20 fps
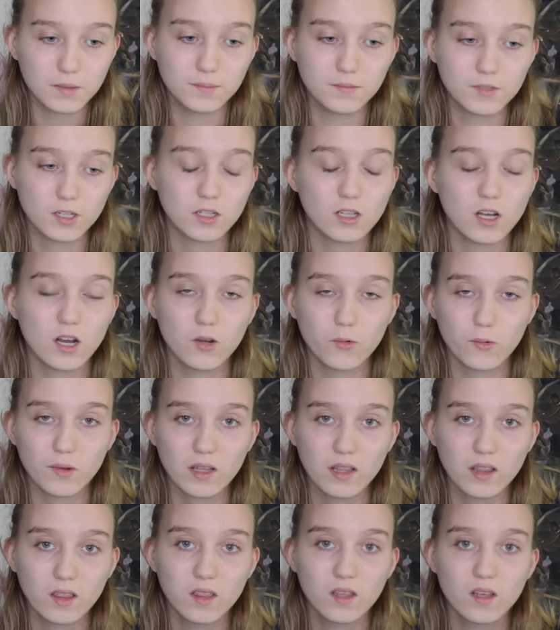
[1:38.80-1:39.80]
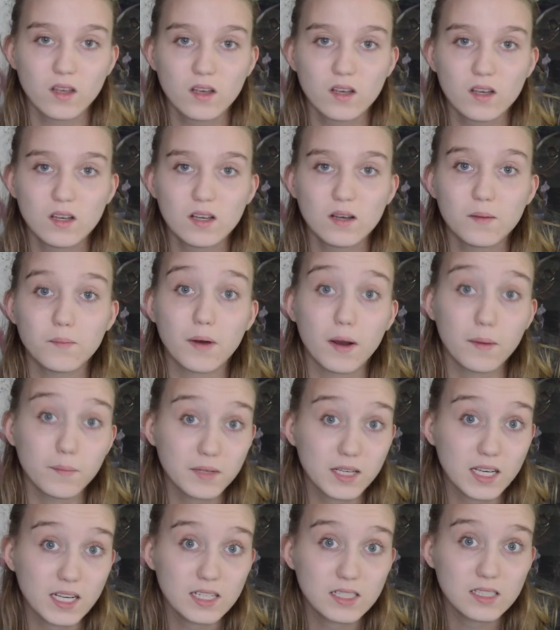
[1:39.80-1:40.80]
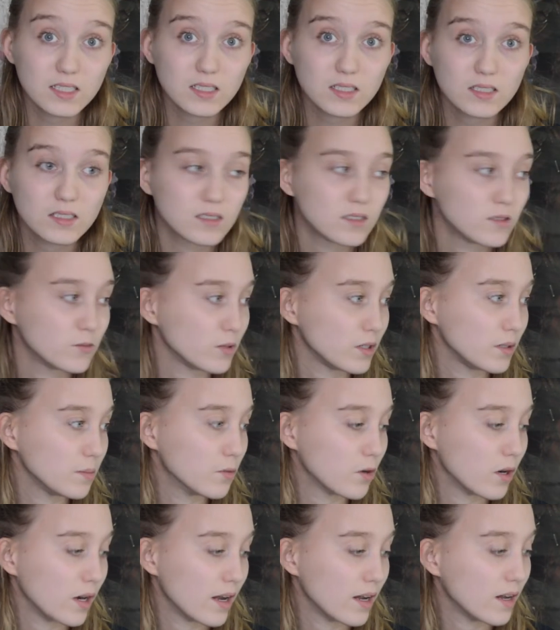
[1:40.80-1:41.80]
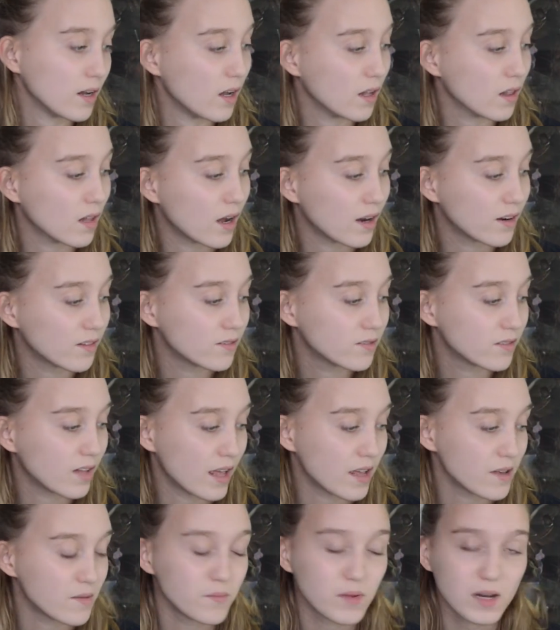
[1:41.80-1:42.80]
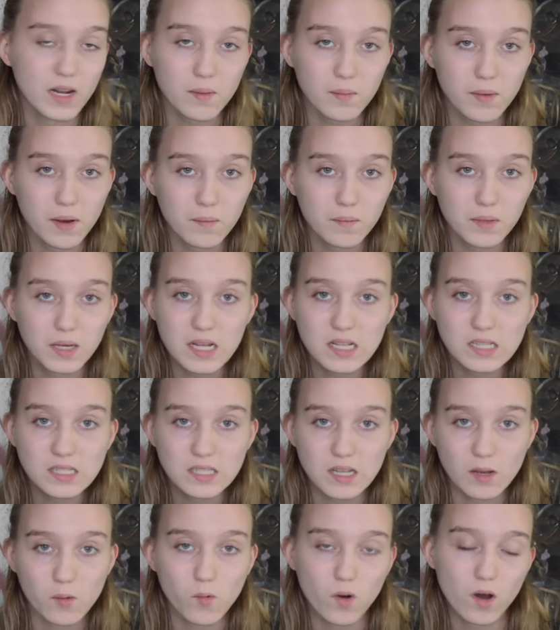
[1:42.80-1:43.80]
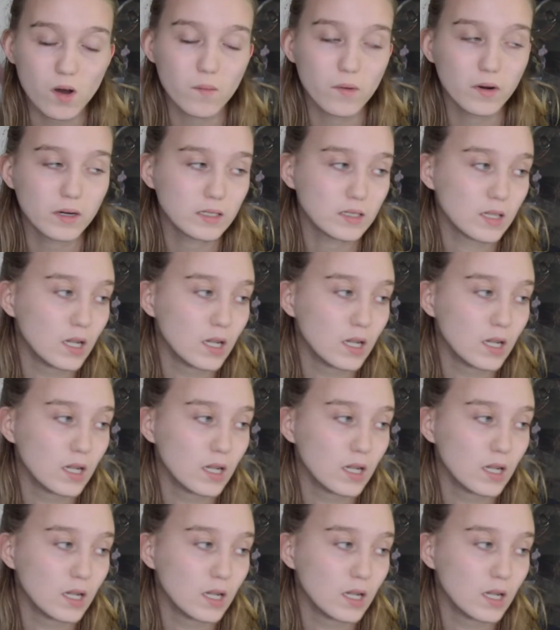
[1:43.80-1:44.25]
Along with pumpkins. We bought a lot of mini pumpkins at Walmart.